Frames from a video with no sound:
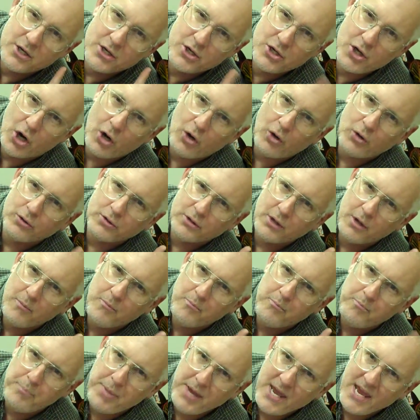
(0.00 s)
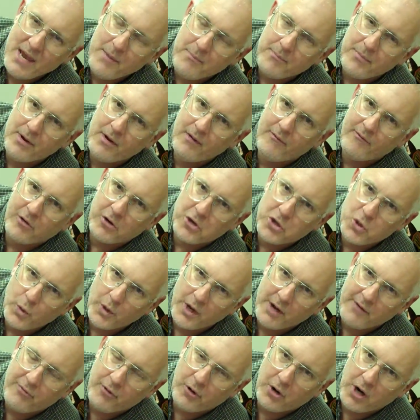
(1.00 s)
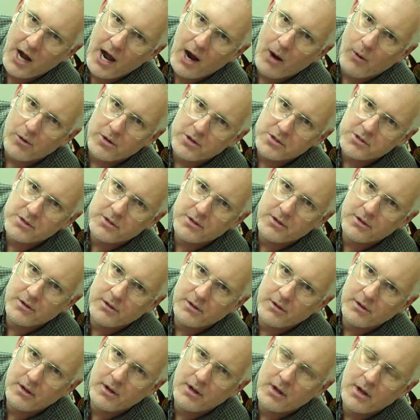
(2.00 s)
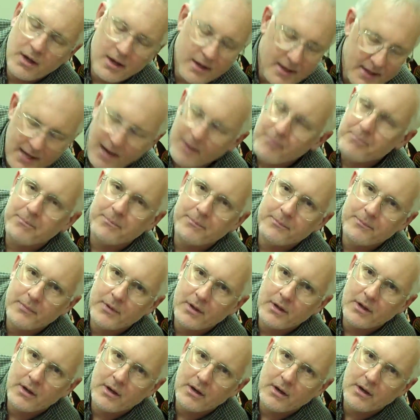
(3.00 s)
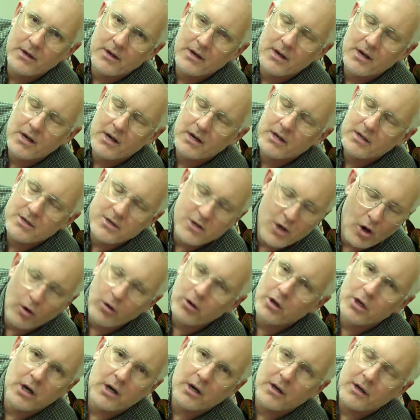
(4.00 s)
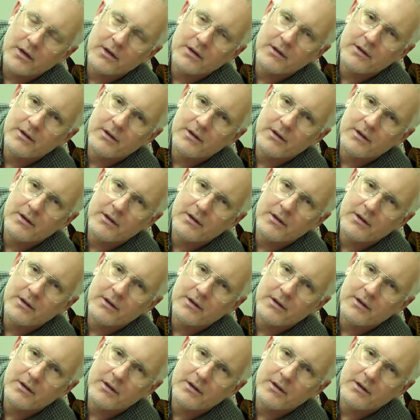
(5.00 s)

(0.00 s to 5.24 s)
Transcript: Don't peep for 24 hours. Yep. Don't look.